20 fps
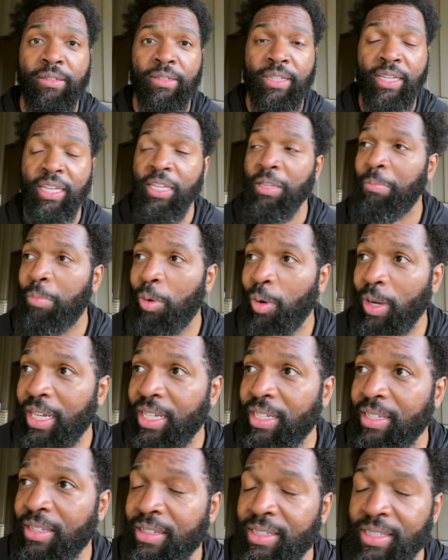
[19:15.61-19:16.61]
Keith
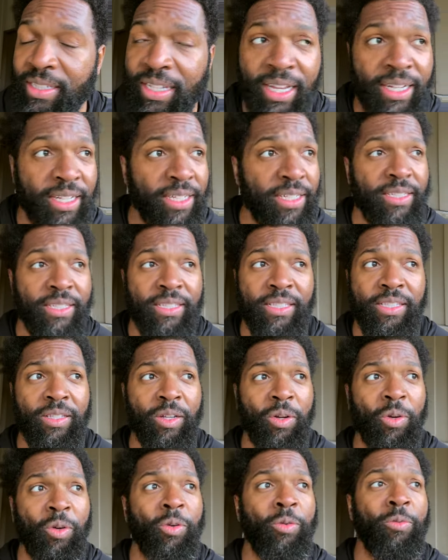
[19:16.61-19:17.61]
Boykin said it
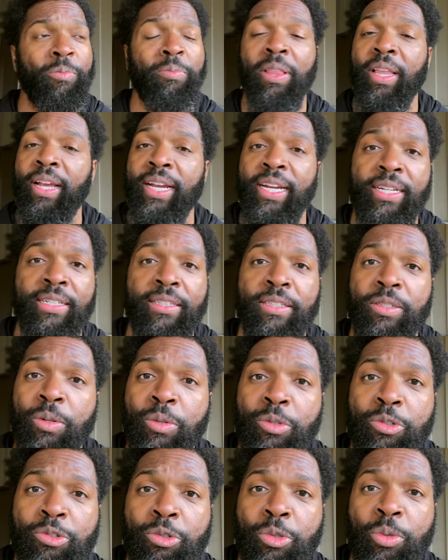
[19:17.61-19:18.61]
so plain and
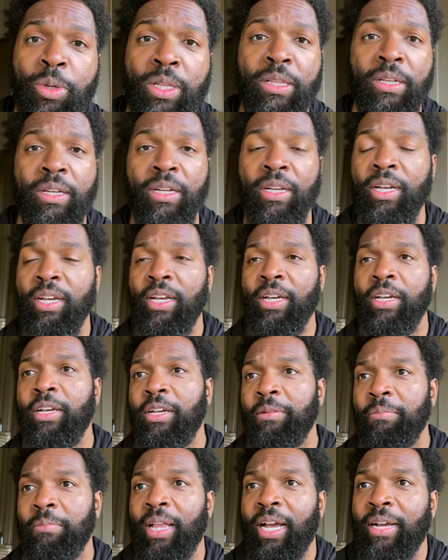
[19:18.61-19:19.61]
so true at the
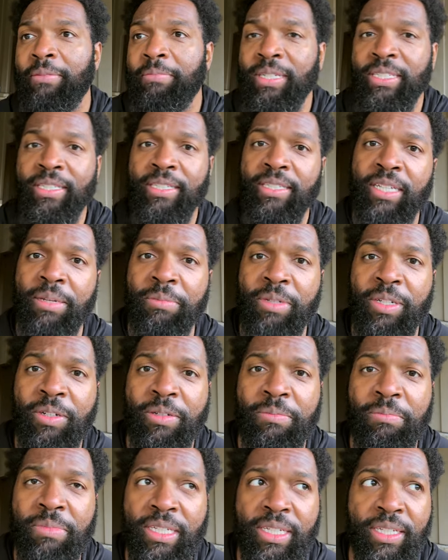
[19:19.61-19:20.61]
Black Men's Summit
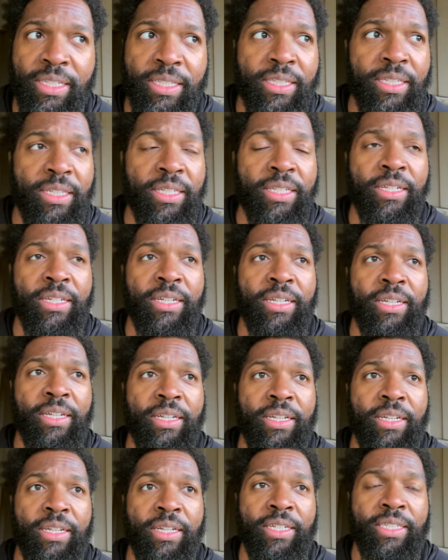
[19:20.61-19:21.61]
on BET.
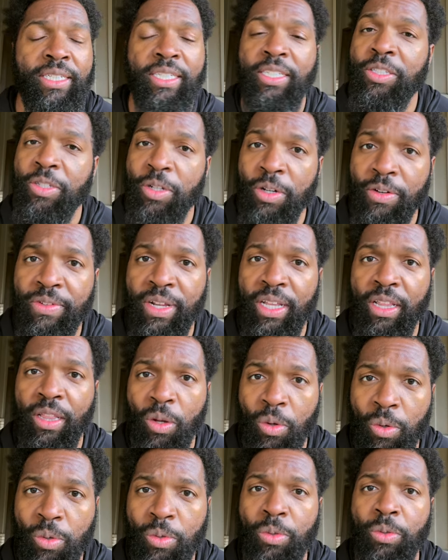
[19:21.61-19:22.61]
She served at
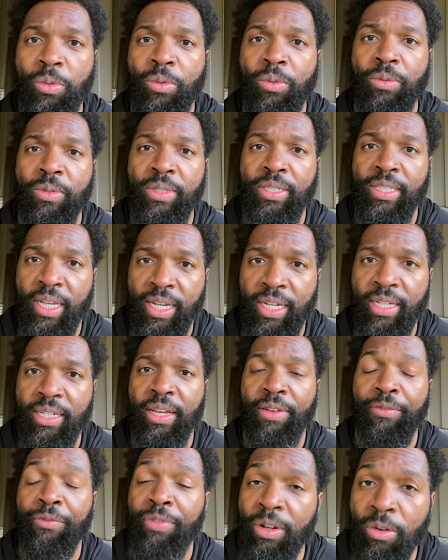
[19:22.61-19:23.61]
local, state,
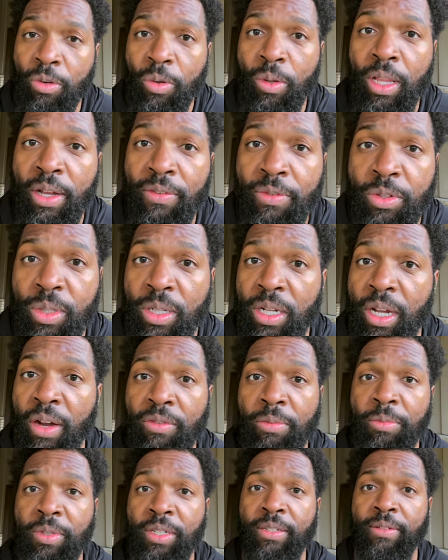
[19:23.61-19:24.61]
and federal levels of
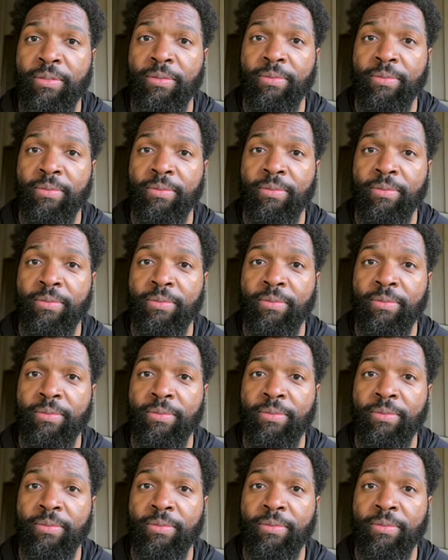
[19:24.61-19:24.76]
government.